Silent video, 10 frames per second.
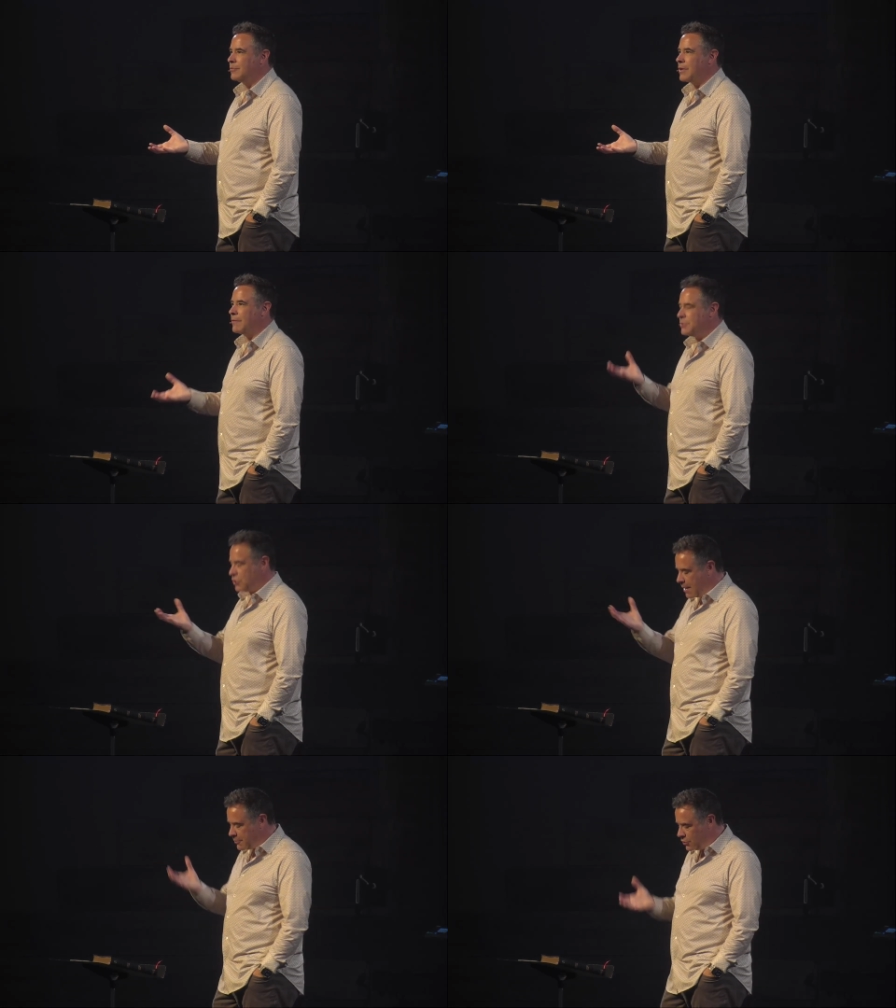Proverbs
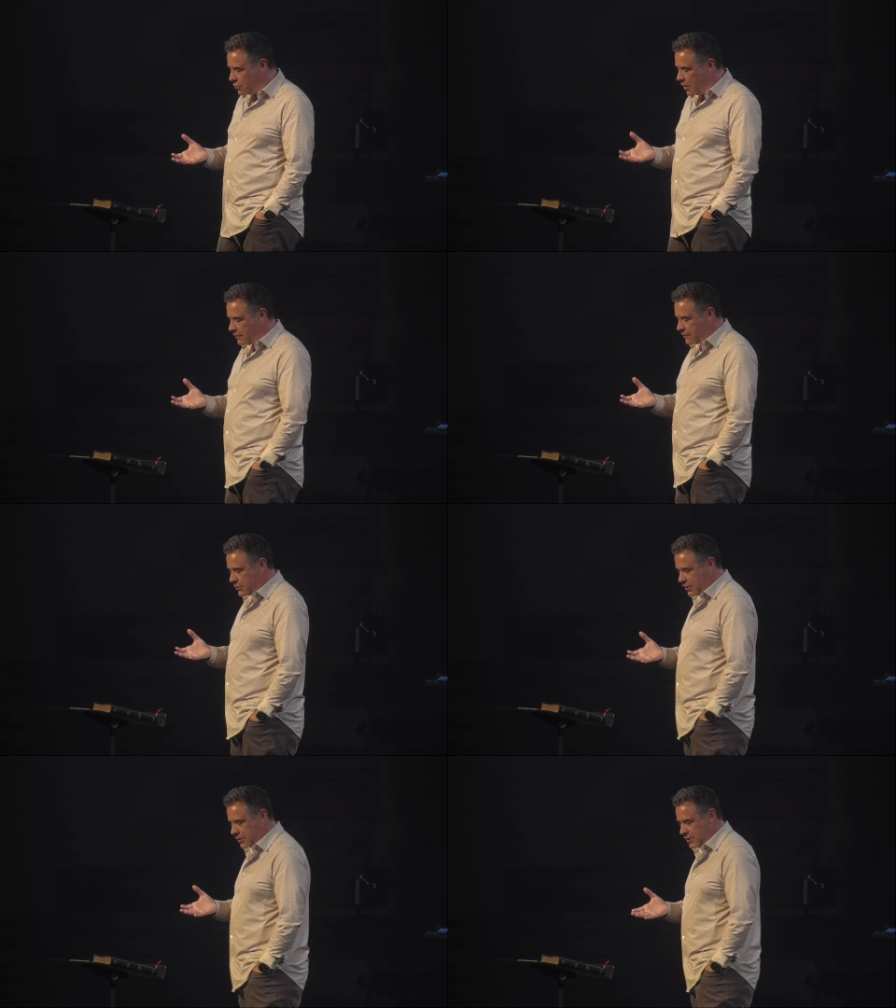chapter 12,
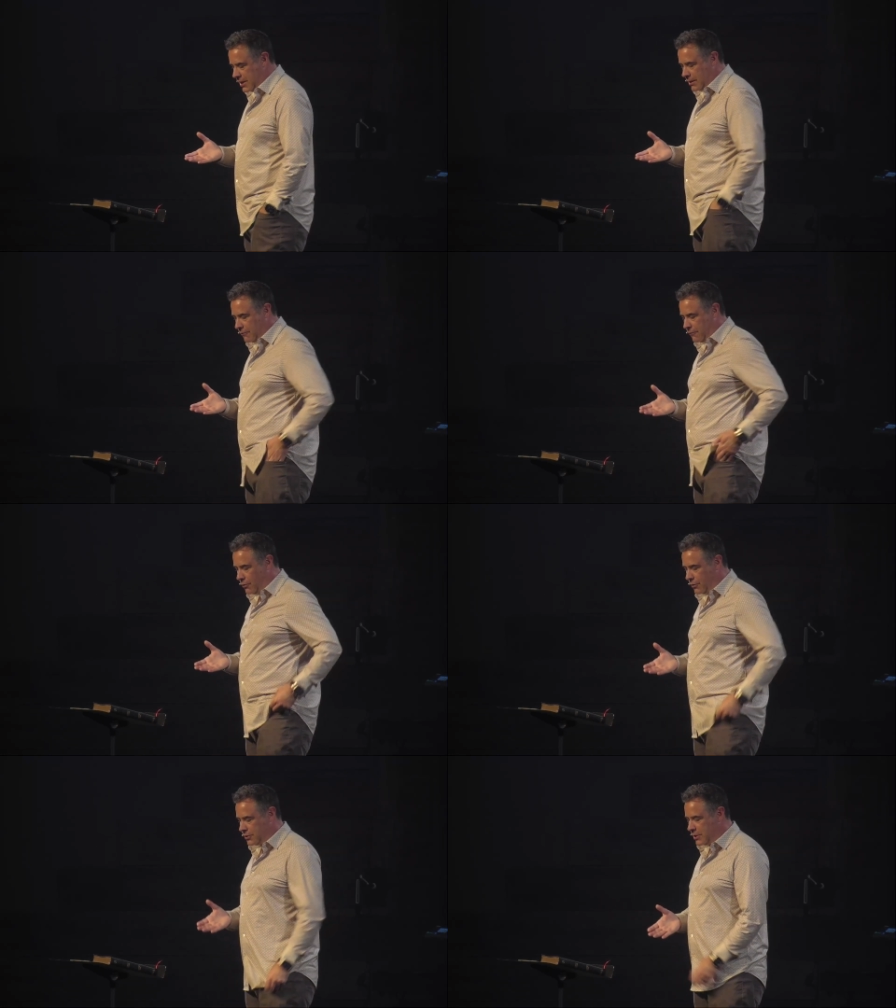verse 16 A
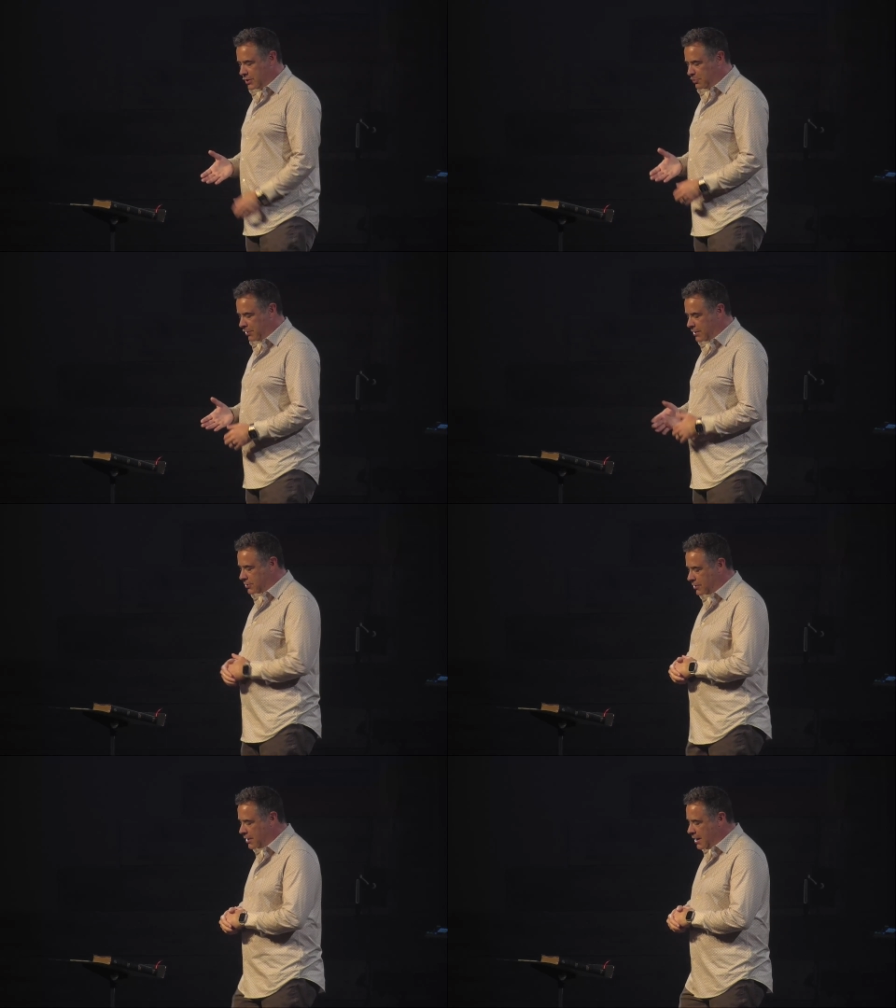fool's
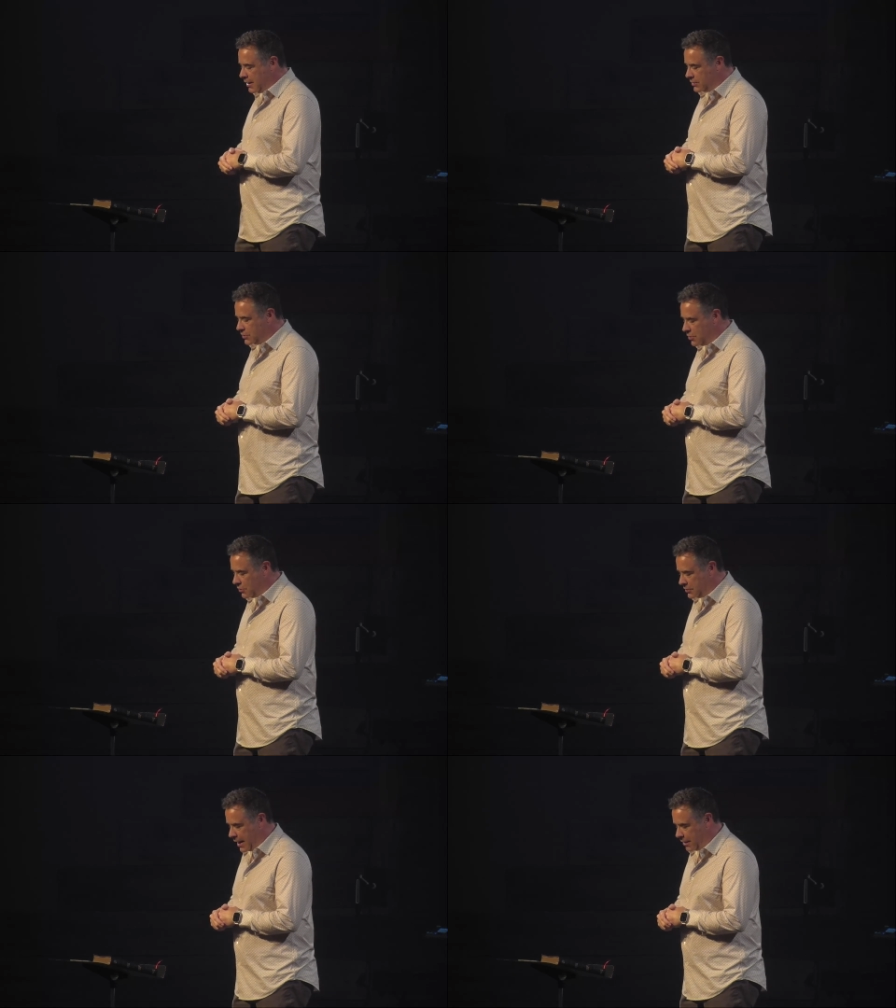displeasure is
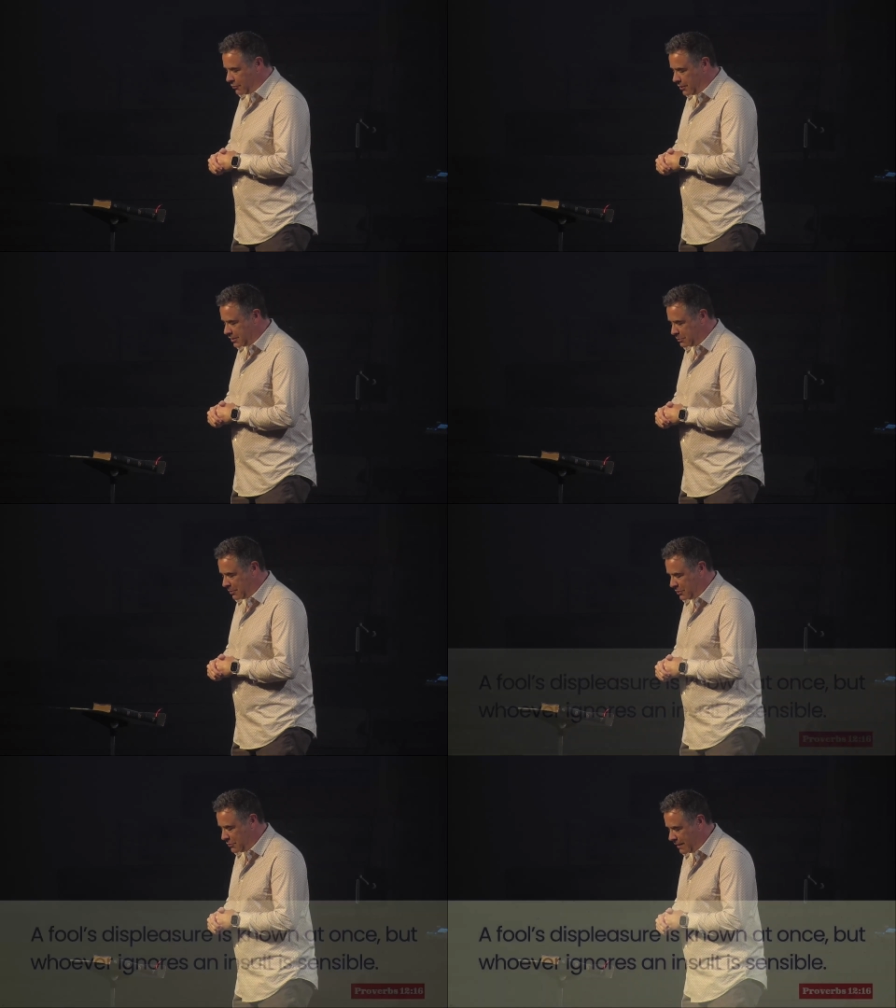known at once,
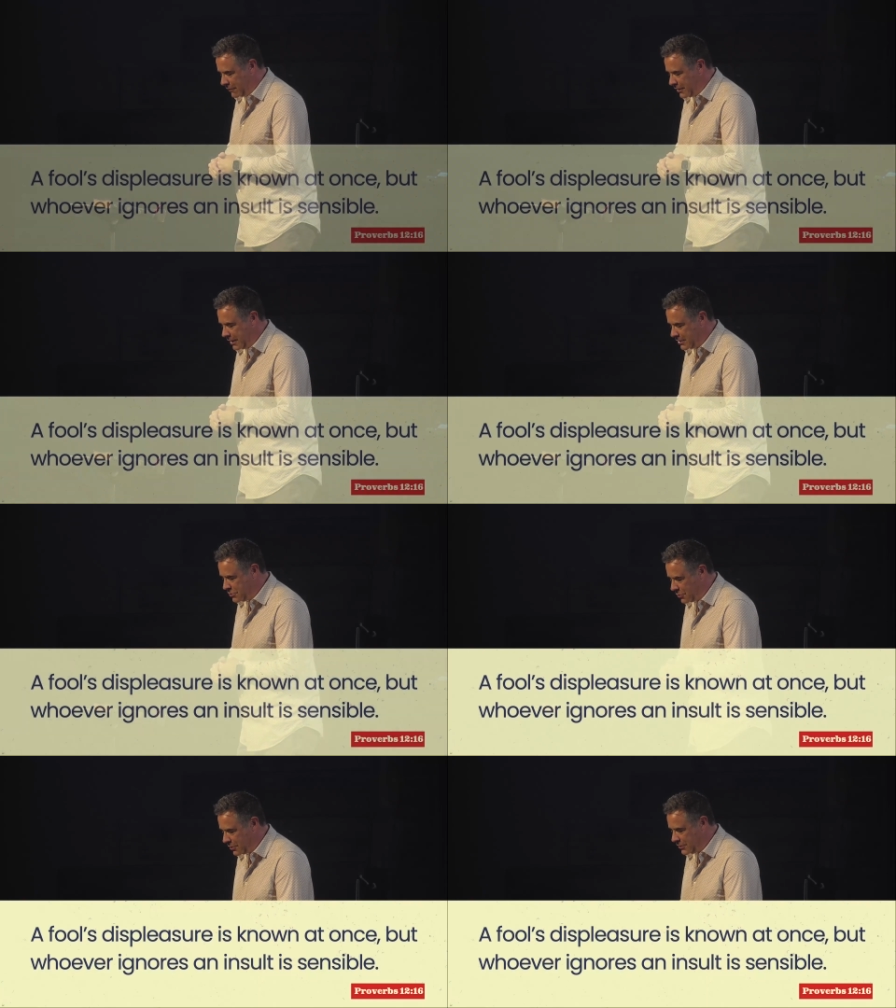but whoever
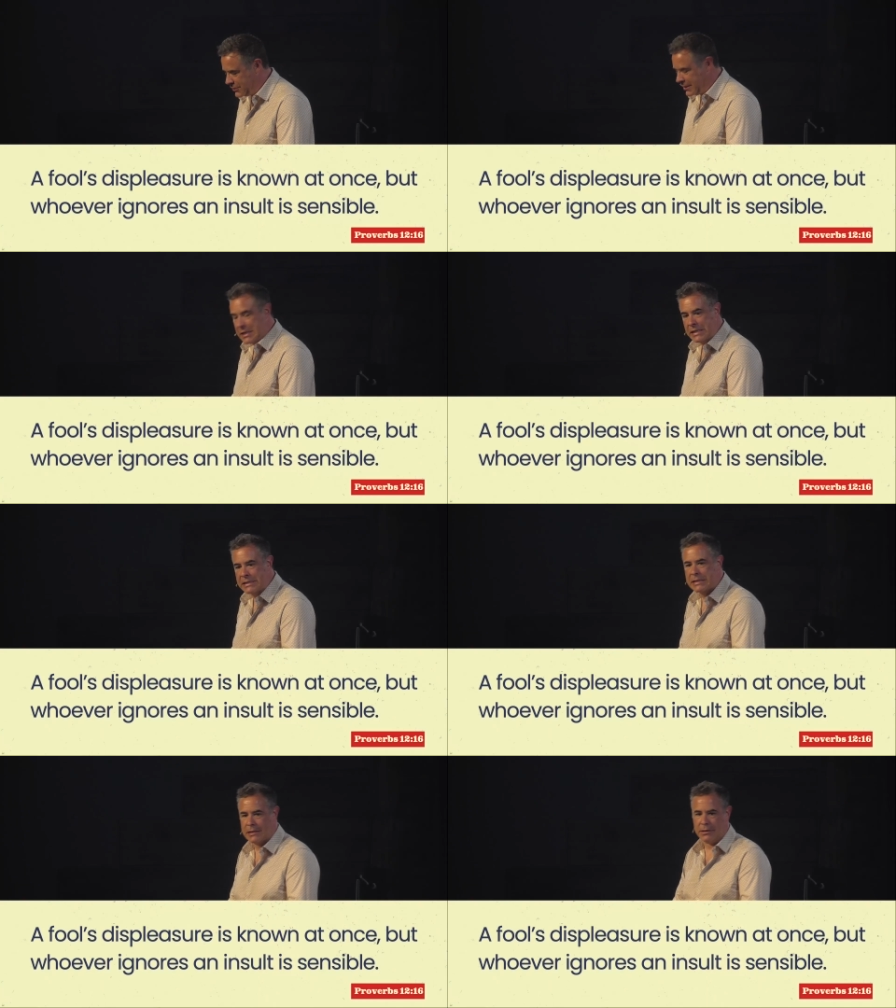ignores an
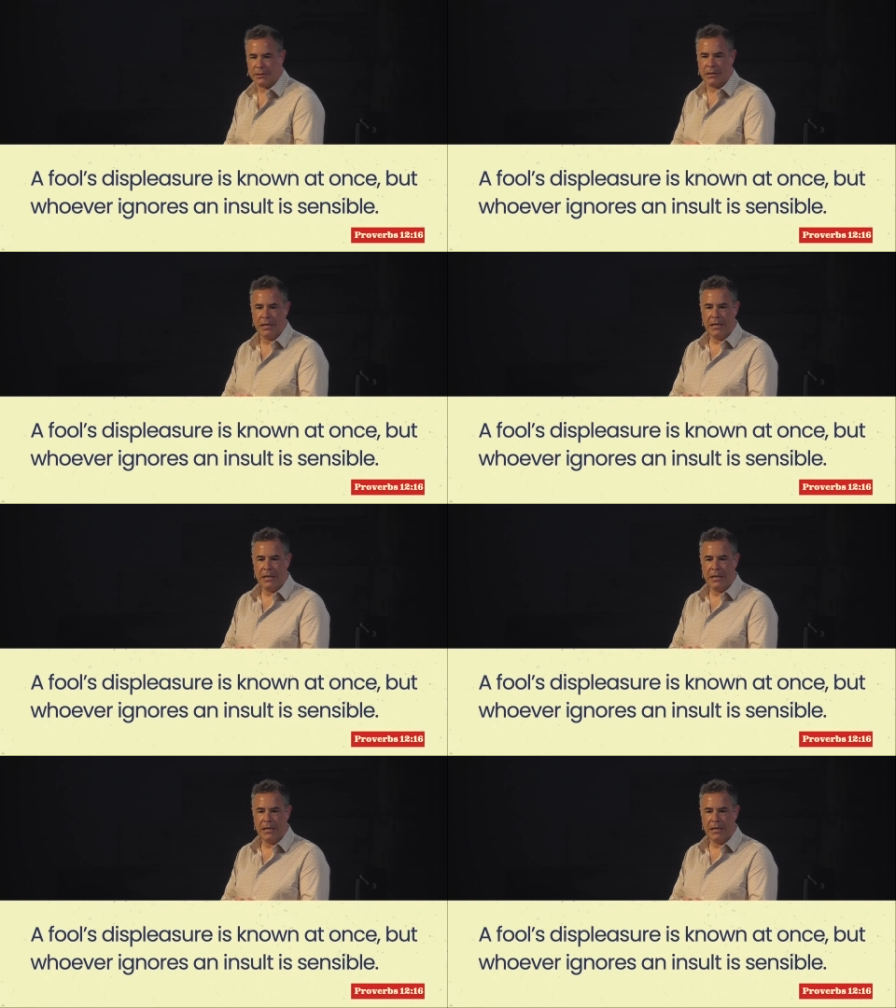insult